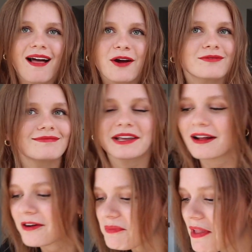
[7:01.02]
loud, you
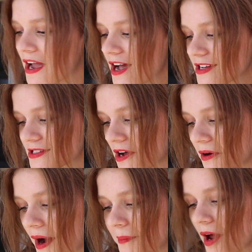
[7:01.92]
know?
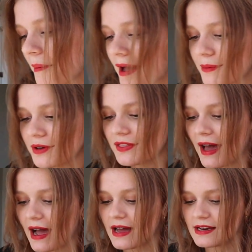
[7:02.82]
So I'm not mad about
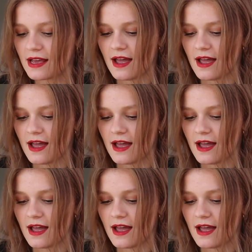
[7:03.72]
that.